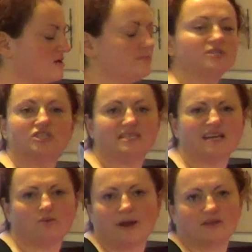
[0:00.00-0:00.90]
but just
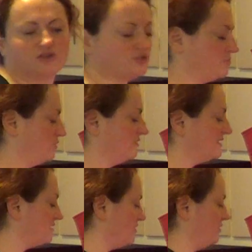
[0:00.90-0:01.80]
take a regular spoon.
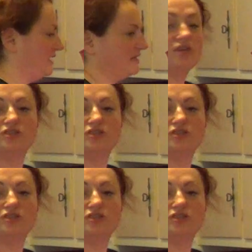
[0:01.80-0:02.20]
That's all you need.